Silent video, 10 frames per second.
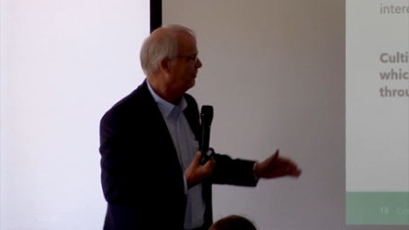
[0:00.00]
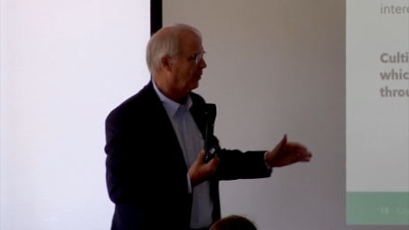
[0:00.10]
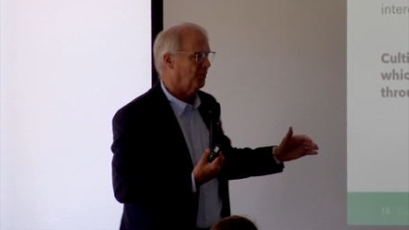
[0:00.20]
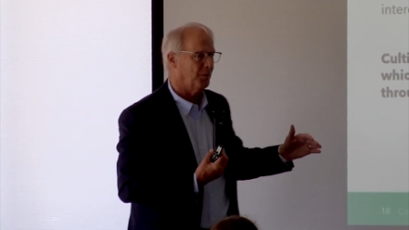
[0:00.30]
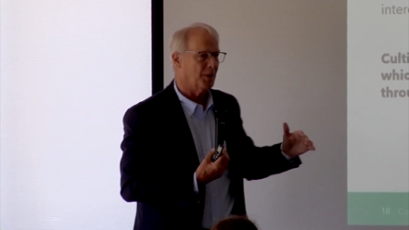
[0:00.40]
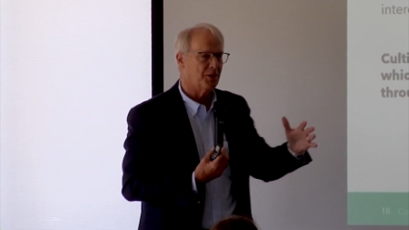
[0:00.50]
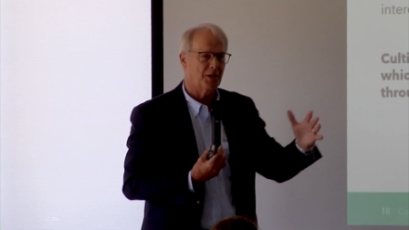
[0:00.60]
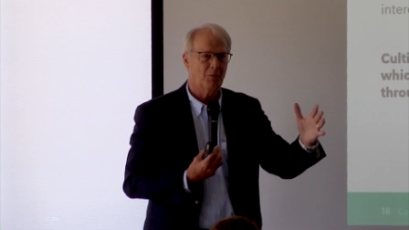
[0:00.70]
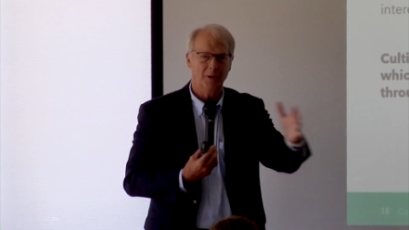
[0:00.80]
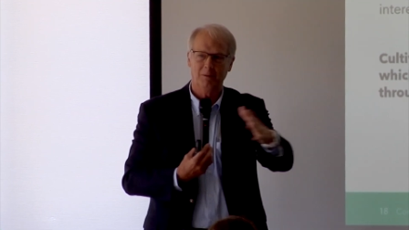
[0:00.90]
what we
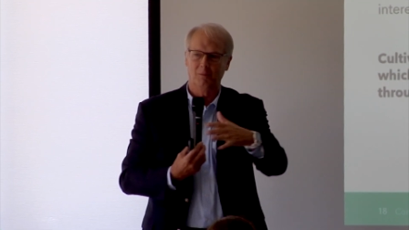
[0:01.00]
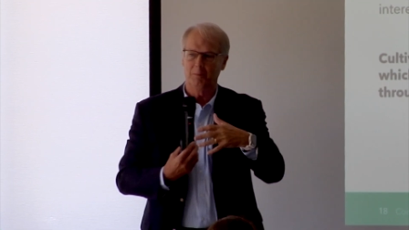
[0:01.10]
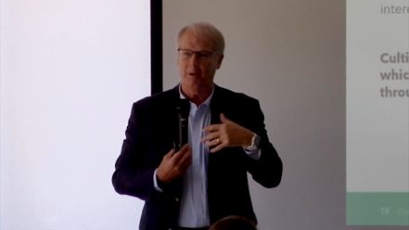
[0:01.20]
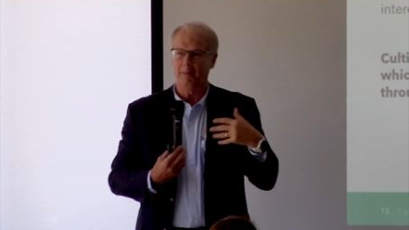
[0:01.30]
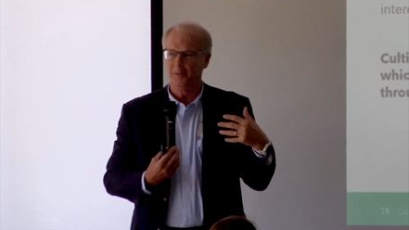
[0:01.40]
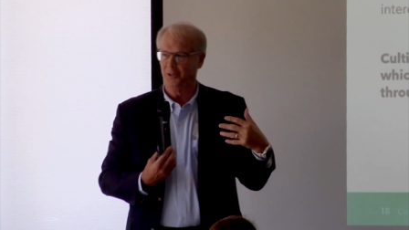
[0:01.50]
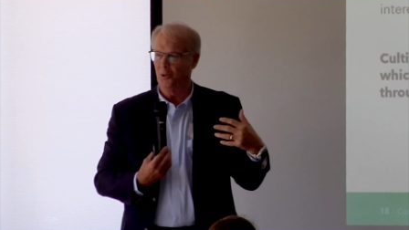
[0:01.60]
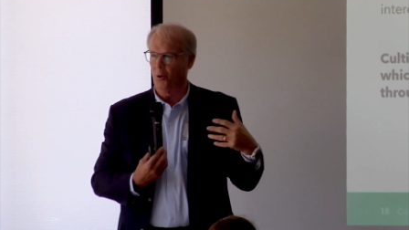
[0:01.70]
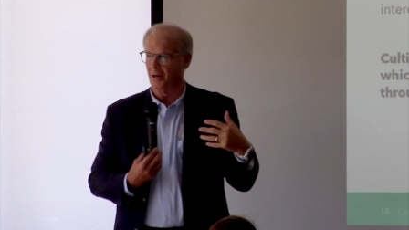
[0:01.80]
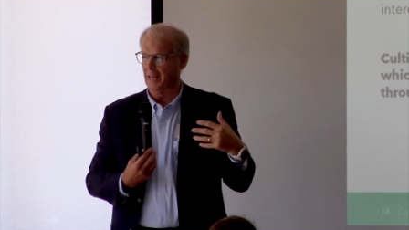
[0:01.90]
think we probably
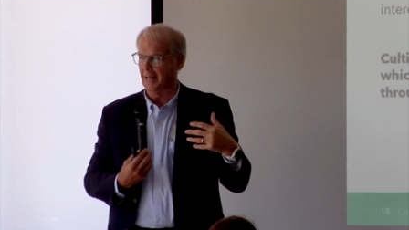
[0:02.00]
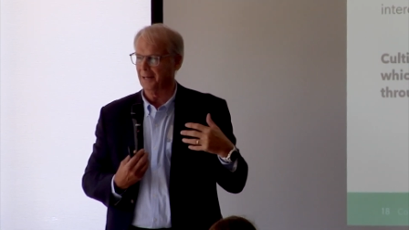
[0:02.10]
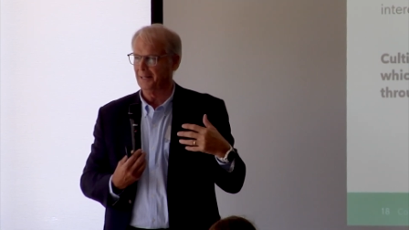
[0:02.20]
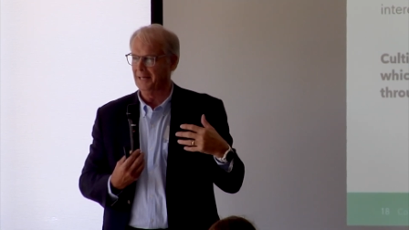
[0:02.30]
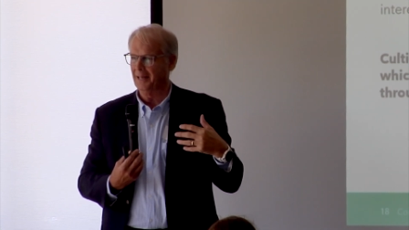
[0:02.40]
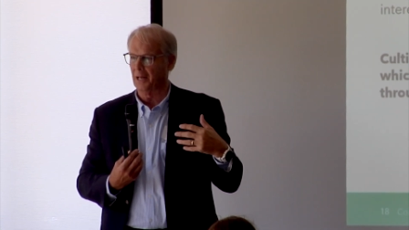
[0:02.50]
do organically